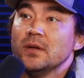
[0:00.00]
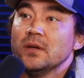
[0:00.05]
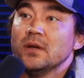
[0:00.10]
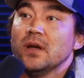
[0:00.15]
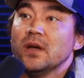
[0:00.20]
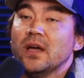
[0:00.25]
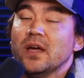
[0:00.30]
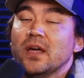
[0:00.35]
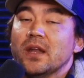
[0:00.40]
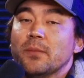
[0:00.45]

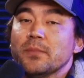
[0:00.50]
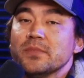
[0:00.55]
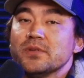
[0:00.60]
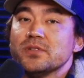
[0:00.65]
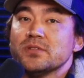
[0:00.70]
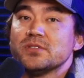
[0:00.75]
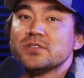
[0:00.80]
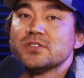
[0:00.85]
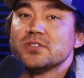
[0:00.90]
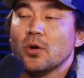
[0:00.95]
And I'm
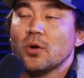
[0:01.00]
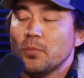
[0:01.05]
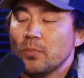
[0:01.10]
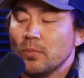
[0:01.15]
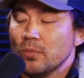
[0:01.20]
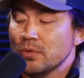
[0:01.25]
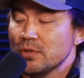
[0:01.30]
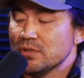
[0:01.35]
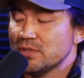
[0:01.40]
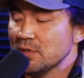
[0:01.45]

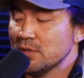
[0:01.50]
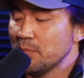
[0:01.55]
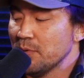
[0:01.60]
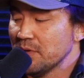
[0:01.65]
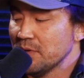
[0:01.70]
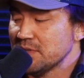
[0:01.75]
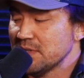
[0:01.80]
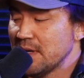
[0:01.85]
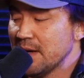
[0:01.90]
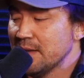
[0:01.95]
super
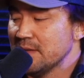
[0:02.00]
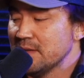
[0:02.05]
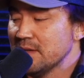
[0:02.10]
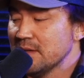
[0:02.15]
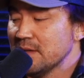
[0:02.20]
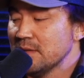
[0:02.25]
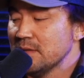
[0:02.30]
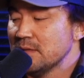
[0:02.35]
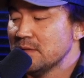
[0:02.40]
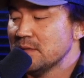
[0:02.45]

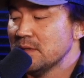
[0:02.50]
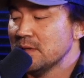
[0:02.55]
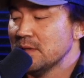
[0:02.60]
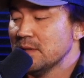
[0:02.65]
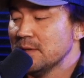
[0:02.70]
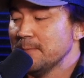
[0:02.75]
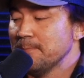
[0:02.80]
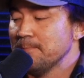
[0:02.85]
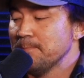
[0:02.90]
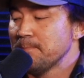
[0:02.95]
excited to